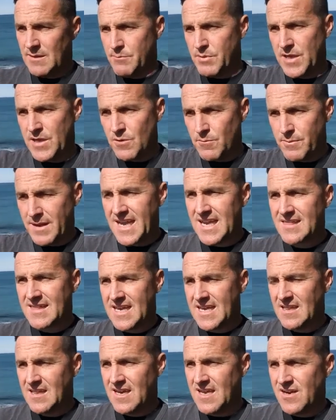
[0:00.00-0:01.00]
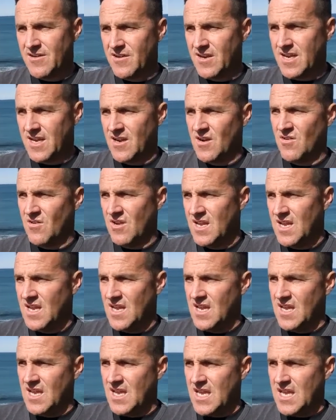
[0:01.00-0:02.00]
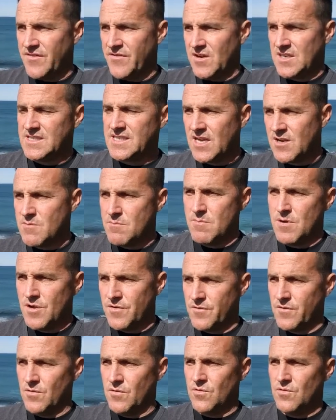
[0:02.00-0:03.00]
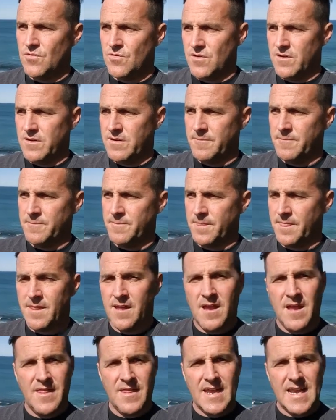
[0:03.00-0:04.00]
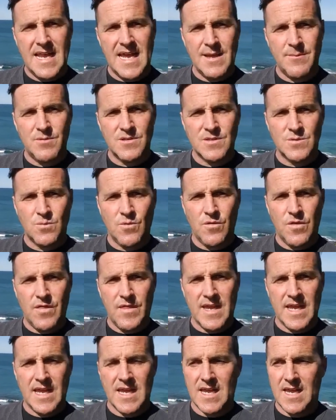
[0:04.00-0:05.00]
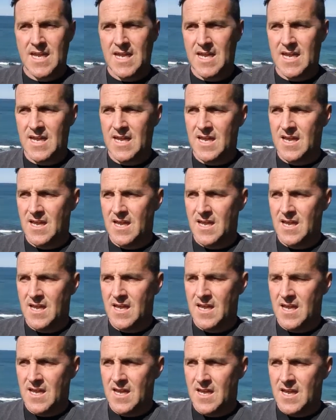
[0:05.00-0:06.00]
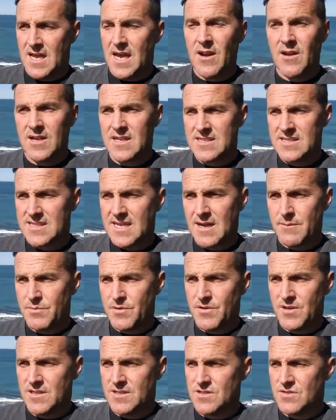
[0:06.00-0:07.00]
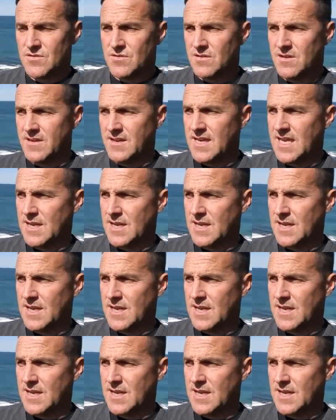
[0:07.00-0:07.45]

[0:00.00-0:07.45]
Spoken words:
peel back that layer and go, if I don't mow the lawn, the neighbours will think, and I can start building a story, the